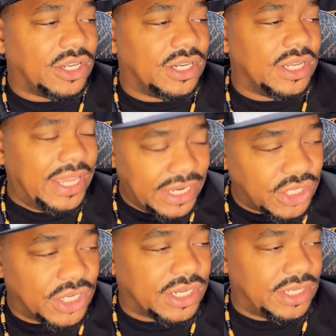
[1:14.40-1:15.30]
in
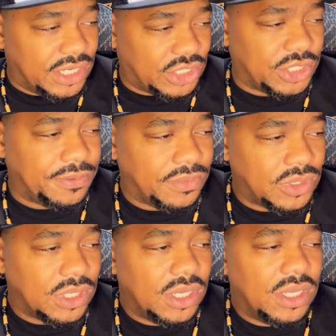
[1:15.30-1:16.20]
good condition.
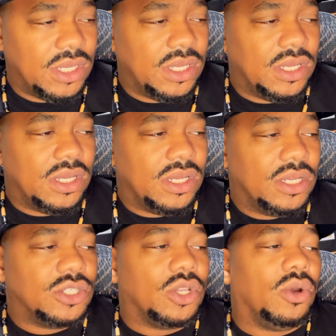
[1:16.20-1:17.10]

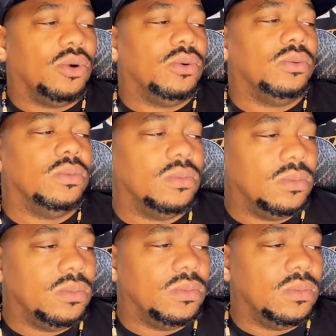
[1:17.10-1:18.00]
So
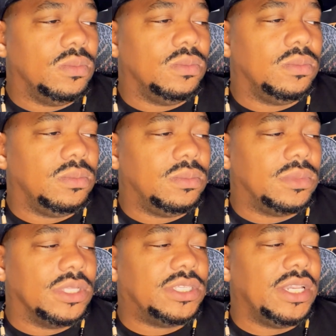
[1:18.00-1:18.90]

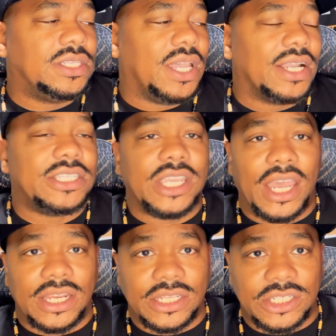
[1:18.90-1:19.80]
the TikTok
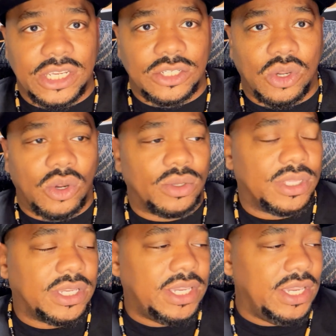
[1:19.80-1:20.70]
challenge is called the
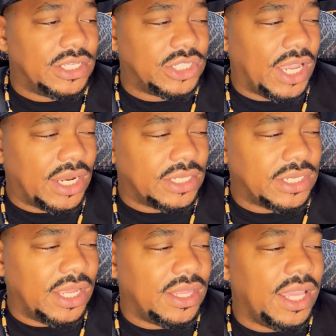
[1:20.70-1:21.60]
Kia challenge,
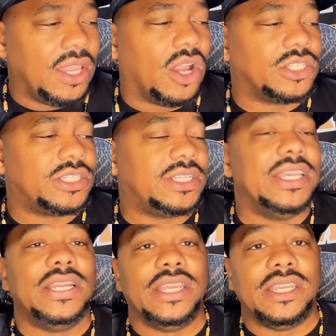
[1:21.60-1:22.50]
and they are
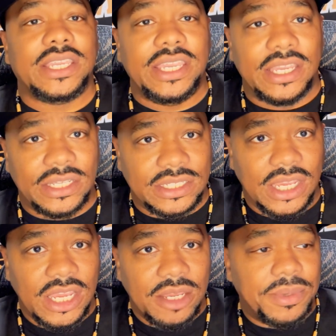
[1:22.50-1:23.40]
stealing Kias
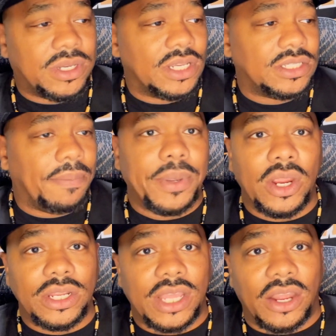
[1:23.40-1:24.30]
because
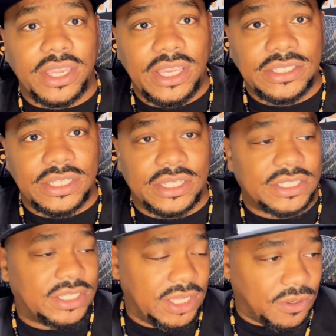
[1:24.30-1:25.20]
apparently they are easy to
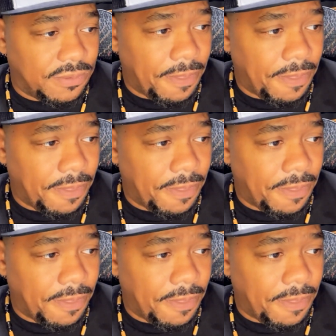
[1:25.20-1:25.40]
steal.